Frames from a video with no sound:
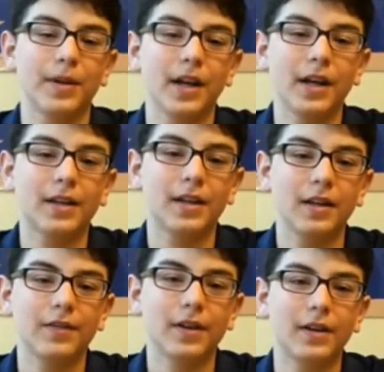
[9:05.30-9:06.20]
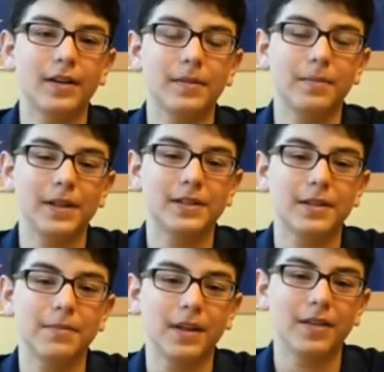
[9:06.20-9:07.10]
B'nai Akiva means
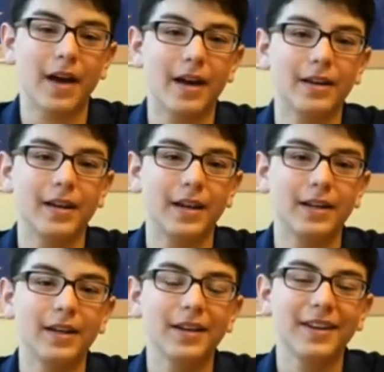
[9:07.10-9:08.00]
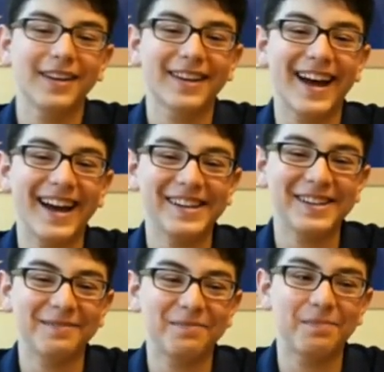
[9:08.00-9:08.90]
to me that it
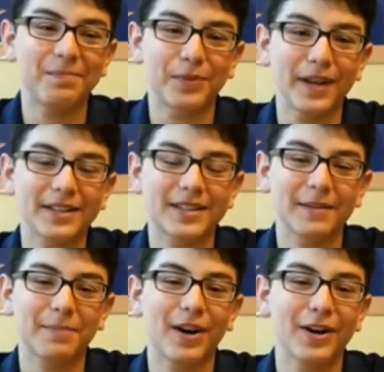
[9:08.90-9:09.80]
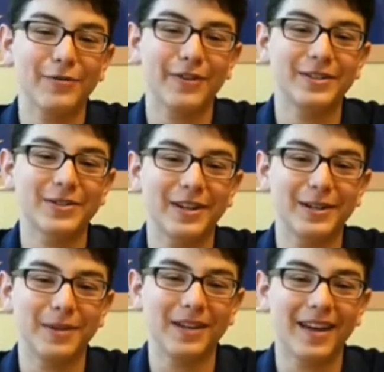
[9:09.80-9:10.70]
kind of brings a part of
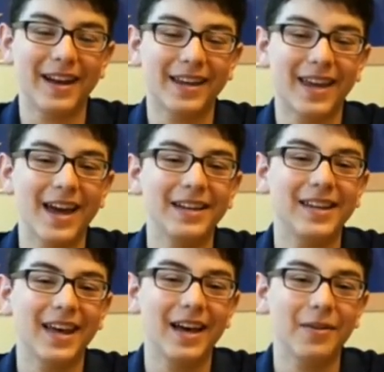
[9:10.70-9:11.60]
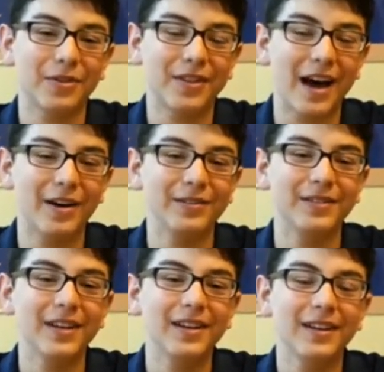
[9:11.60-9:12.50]
Israel to me that I can't get without
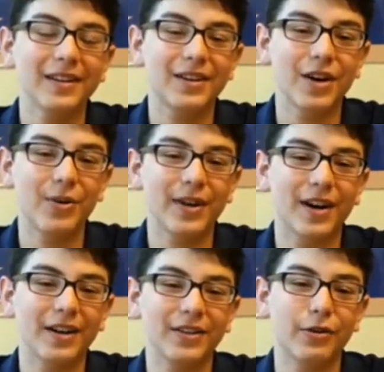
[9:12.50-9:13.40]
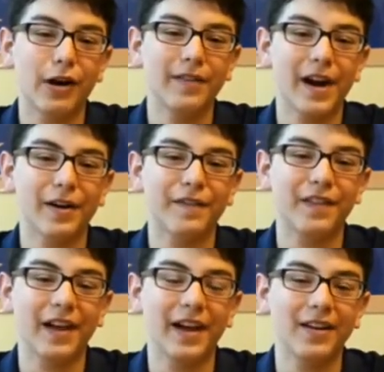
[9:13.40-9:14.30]
going on a 12-hour
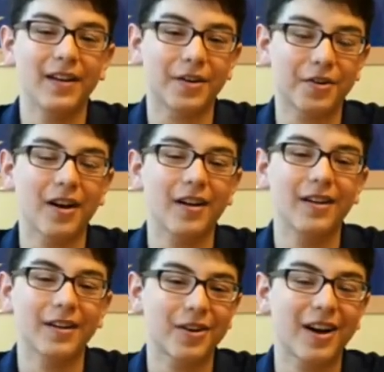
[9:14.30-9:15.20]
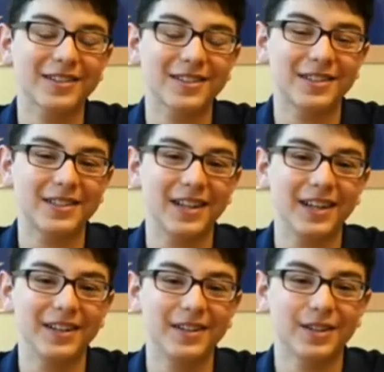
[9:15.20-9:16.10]
flight acro across the
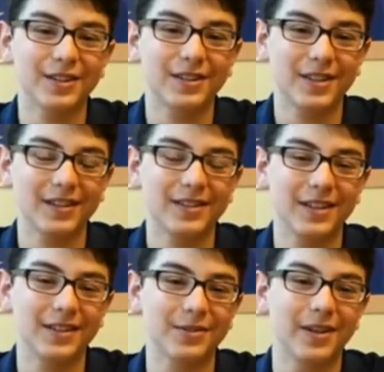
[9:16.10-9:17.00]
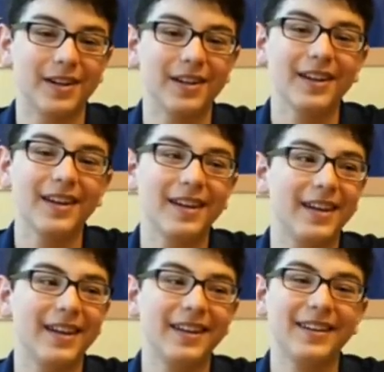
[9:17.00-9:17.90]
sea to Israel.
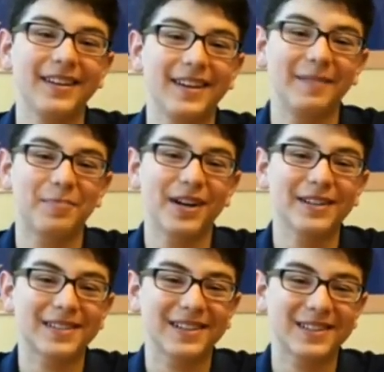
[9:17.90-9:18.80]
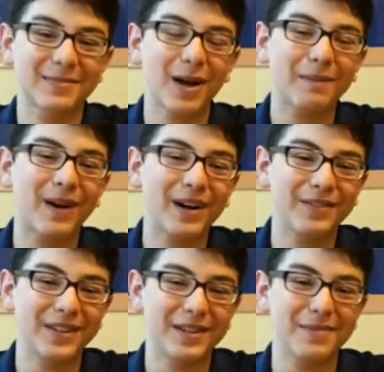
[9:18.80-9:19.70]
It, it brings a small
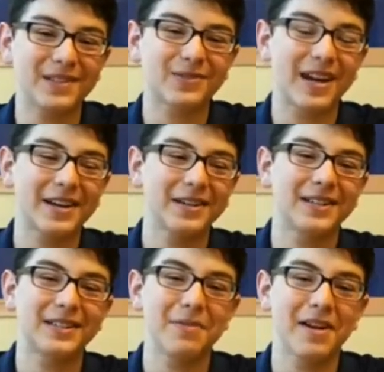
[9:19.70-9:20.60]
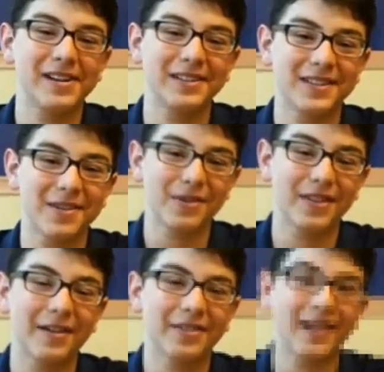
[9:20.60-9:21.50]
part of it to me so I can experience it without